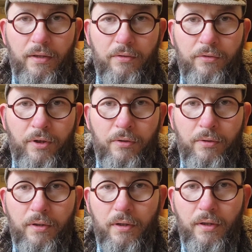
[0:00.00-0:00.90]
So
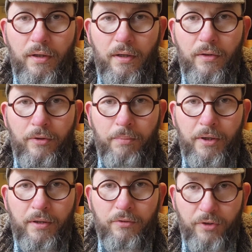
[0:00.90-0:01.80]
the
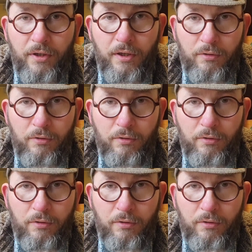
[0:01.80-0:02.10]
bars are